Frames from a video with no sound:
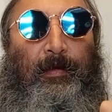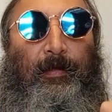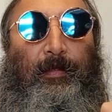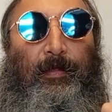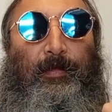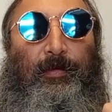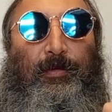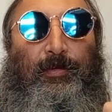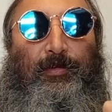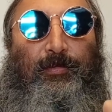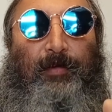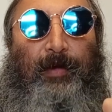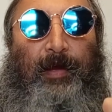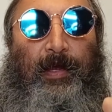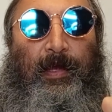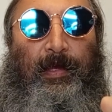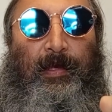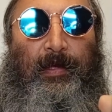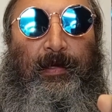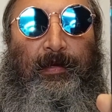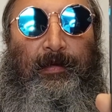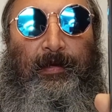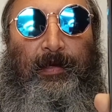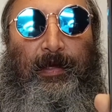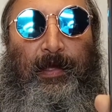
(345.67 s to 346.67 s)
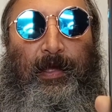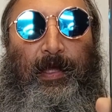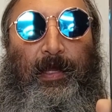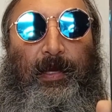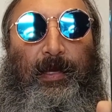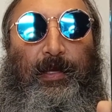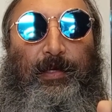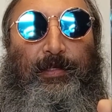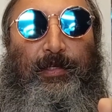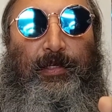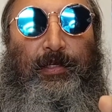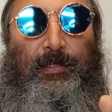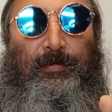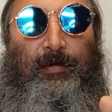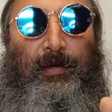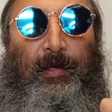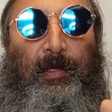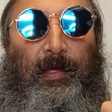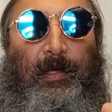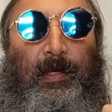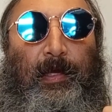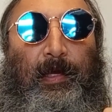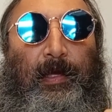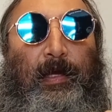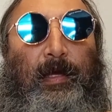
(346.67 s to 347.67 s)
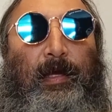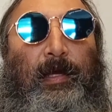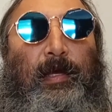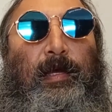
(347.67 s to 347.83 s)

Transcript: the drink, energy drink.